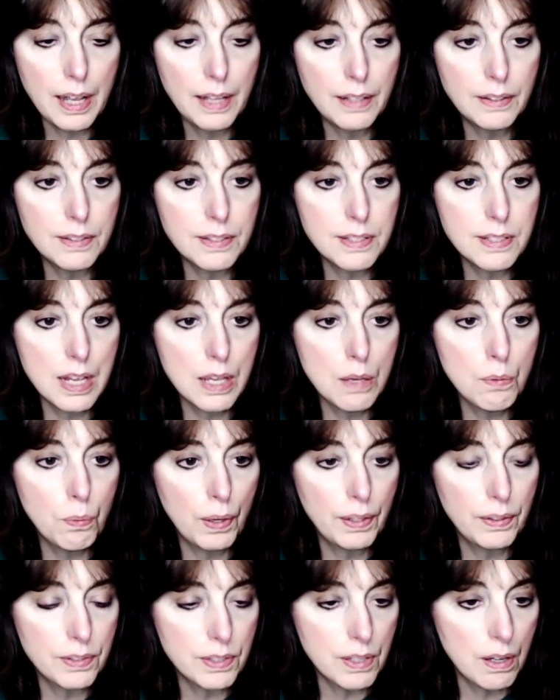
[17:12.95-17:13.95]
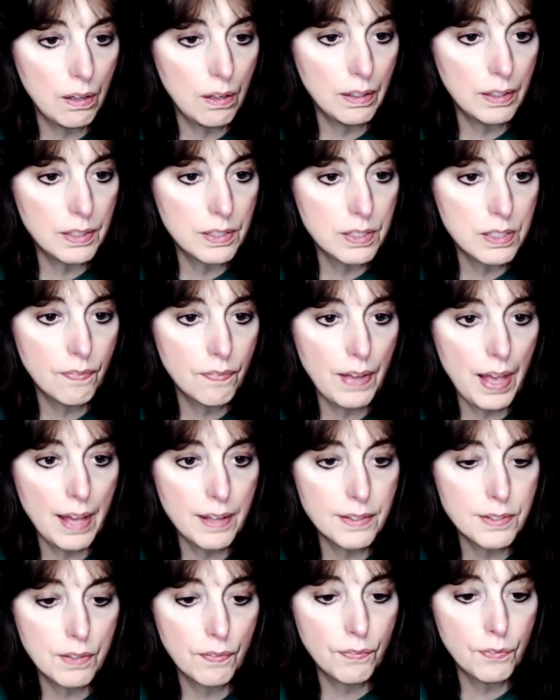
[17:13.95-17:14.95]
and the state went on to
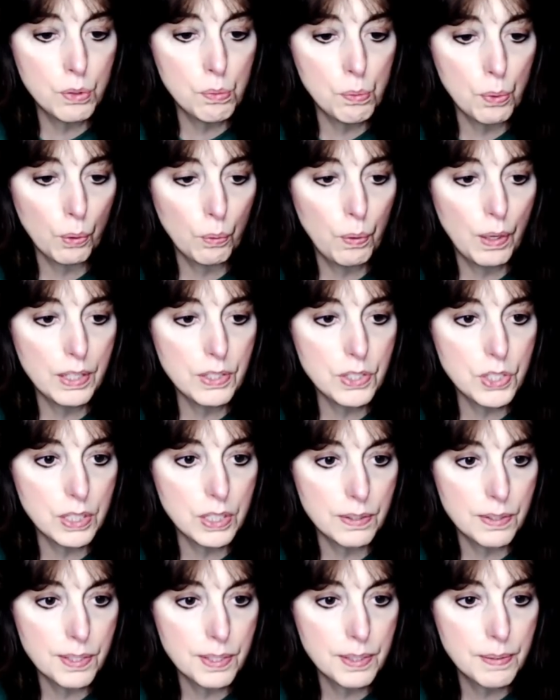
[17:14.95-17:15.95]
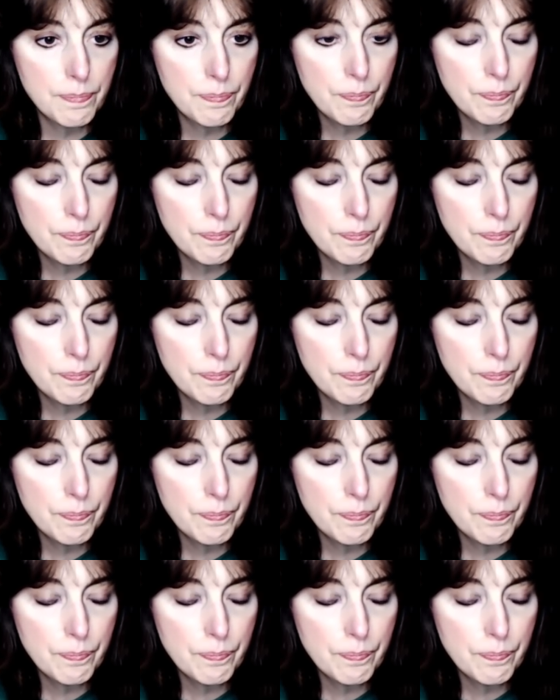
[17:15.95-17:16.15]
ask a few more questions.